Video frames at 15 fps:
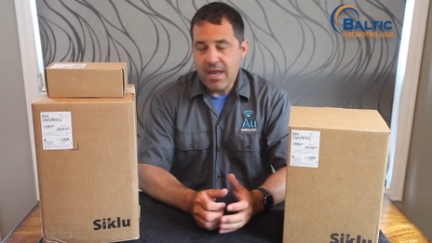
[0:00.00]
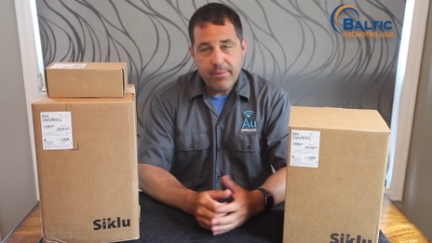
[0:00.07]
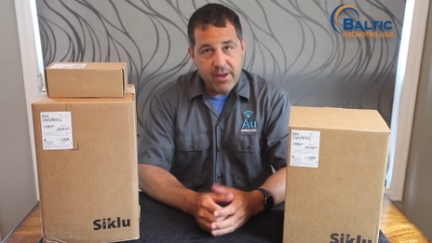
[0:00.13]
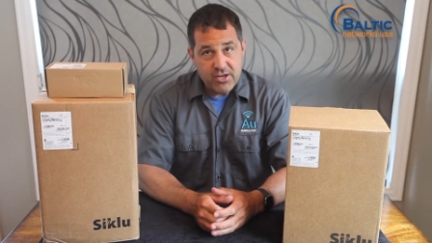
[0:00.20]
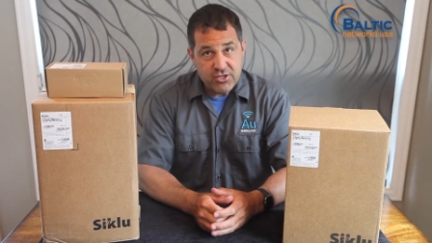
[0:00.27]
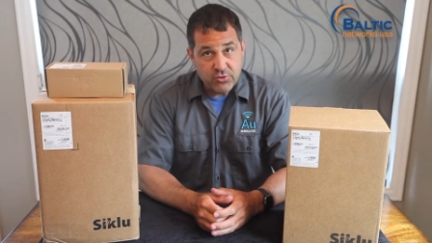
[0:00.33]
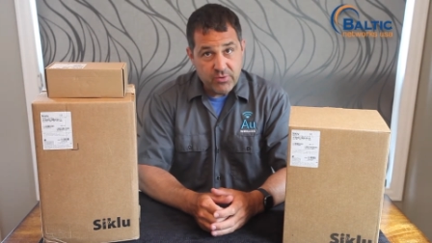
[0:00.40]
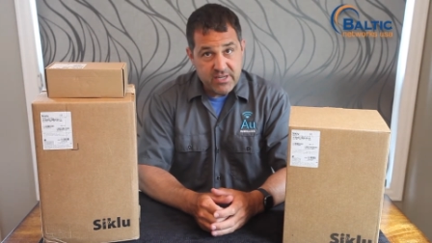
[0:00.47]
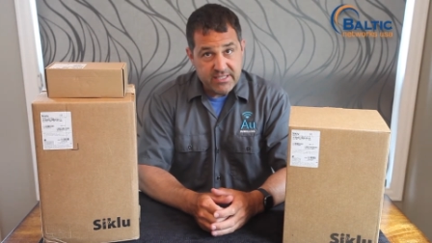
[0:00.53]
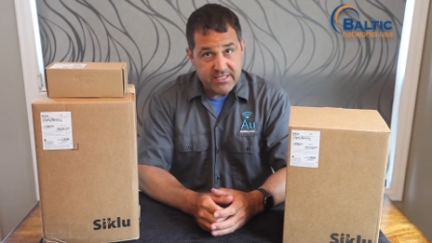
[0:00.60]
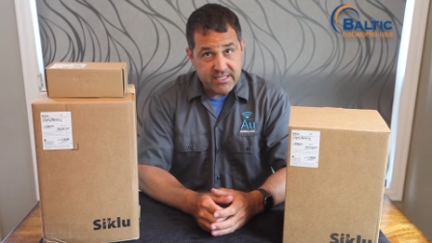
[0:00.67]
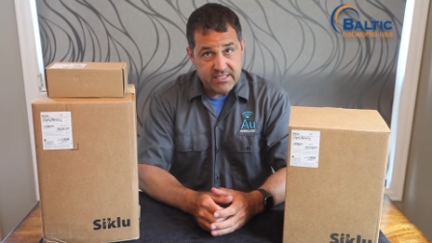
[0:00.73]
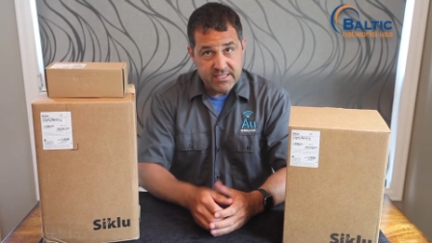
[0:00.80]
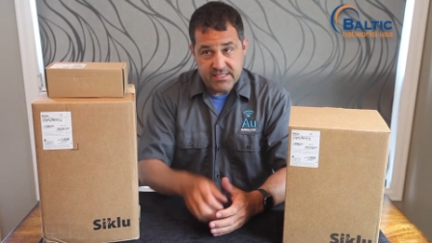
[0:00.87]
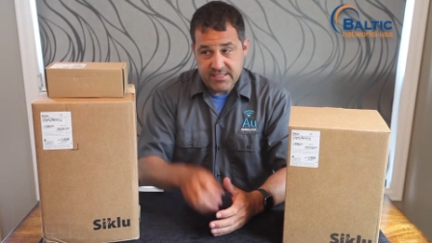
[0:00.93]

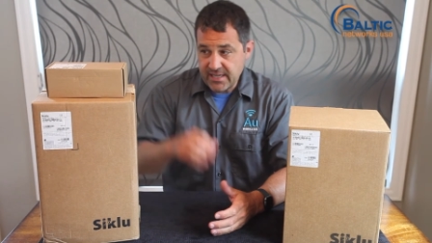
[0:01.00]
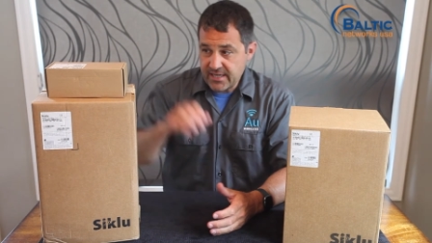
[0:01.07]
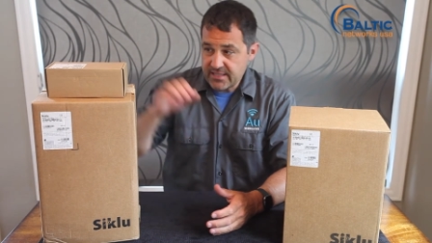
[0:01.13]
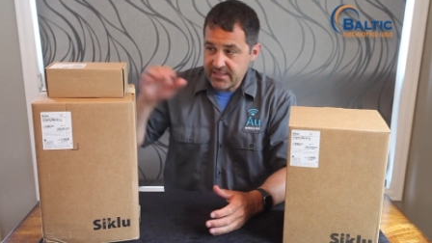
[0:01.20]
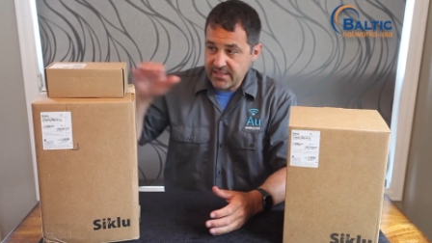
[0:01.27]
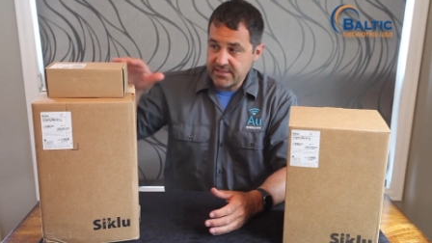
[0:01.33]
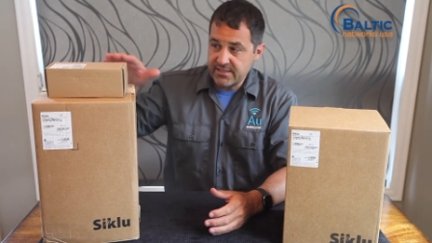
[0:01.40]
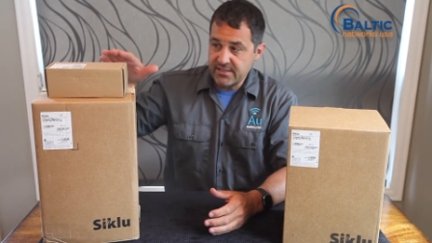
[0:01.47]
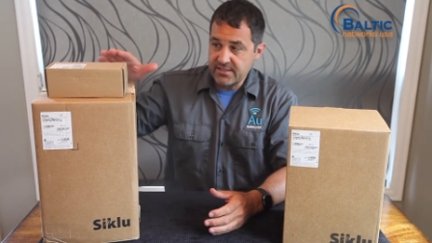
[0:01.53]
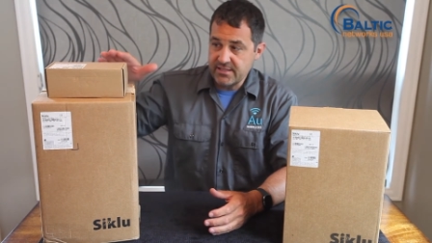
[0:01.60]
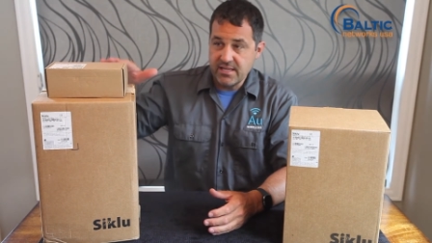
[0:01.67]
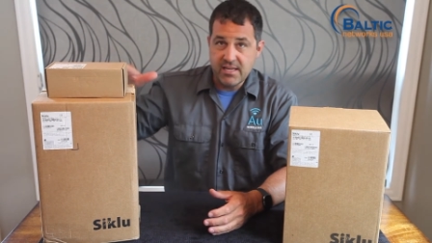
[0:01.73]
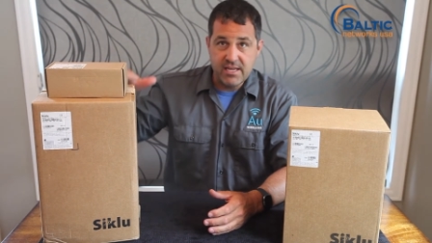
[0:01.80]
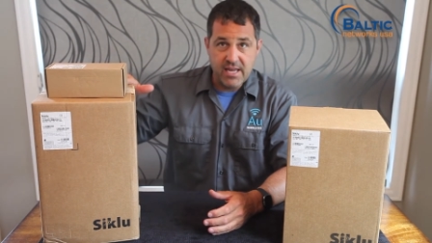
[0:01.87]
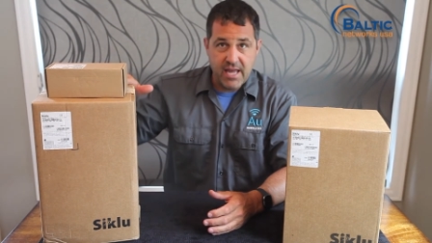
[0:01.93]
MH366, this is
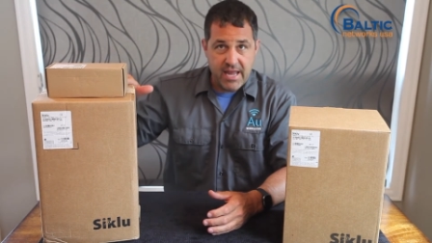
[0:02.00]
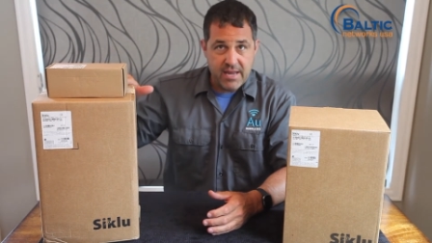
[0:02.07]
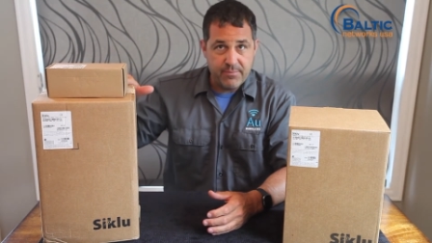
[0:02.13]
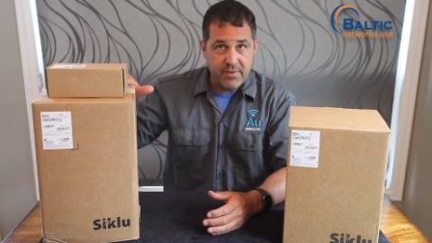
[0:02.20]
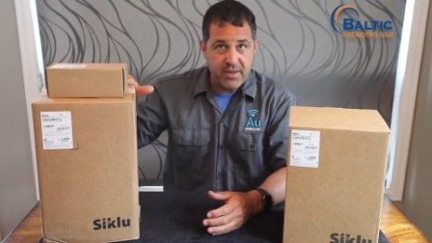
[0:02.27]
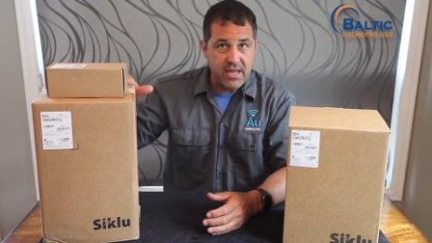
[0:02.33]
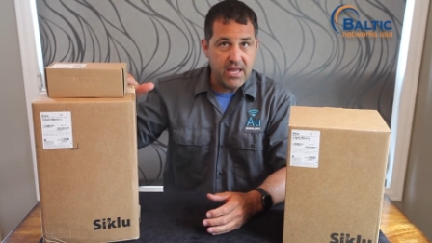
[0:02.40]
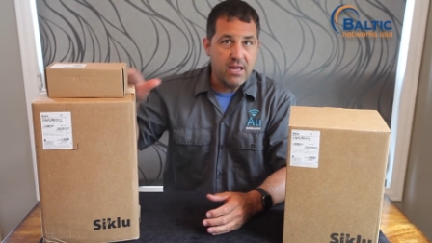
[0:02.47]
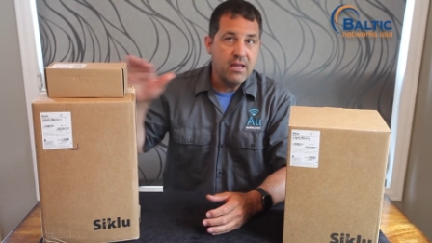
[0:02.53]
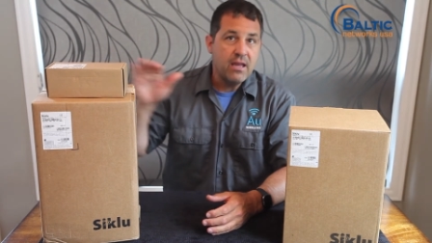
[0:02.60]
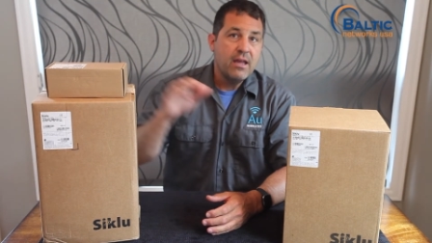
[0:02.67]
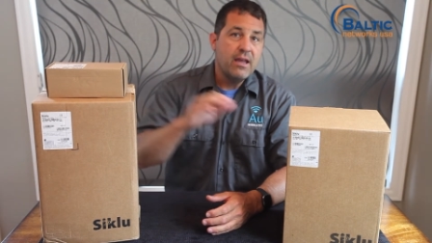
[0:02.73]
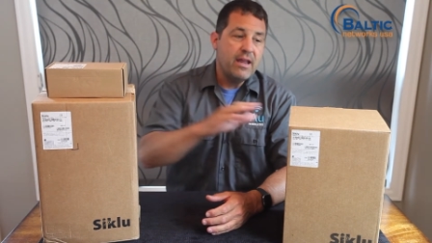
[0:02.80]
the AP,